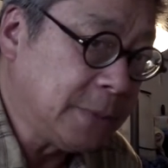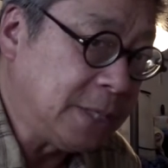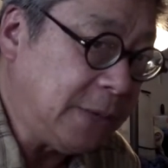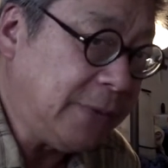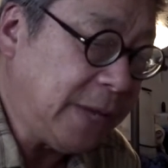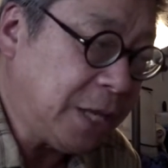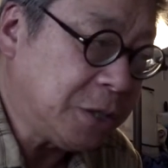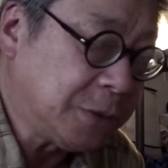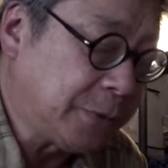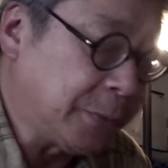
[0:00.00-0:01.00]

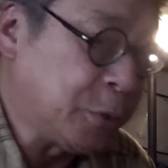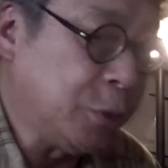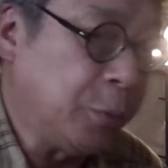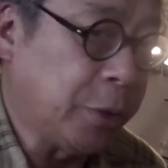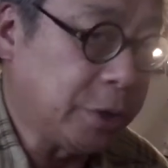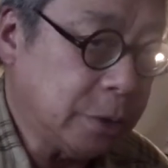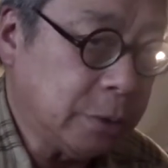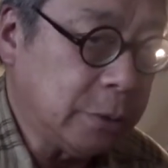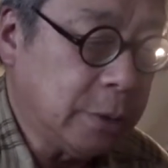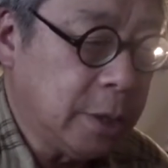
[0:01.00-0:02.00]
deviations from 2.2
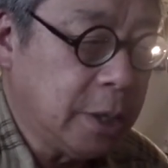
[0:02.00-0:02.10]
to